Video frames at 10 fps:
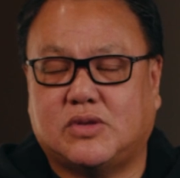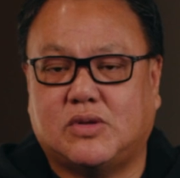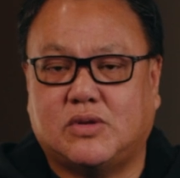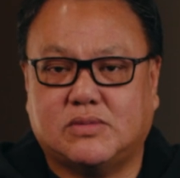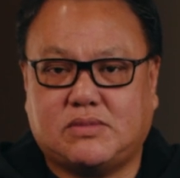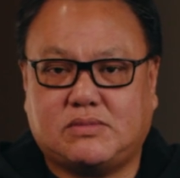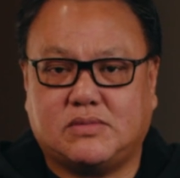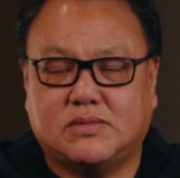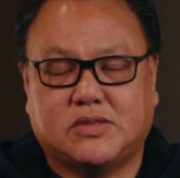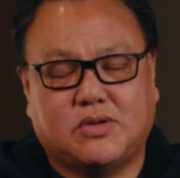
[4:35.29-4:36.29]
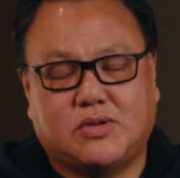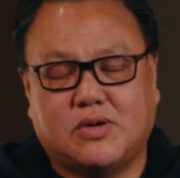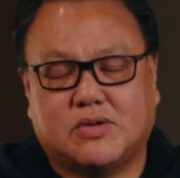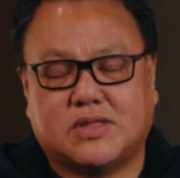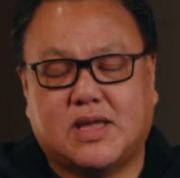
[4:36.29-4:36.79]
to, to do
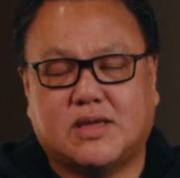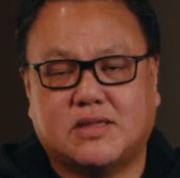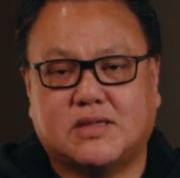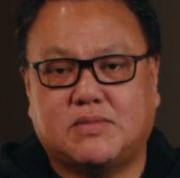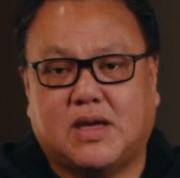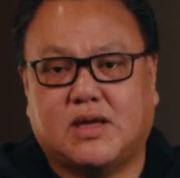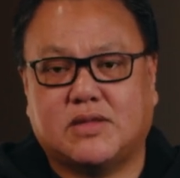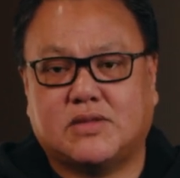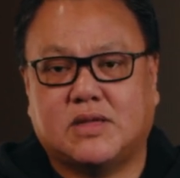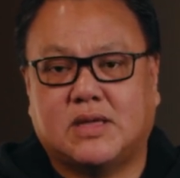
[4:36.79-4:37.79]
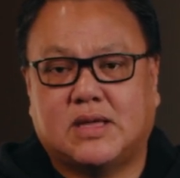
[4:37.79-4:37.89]
those things because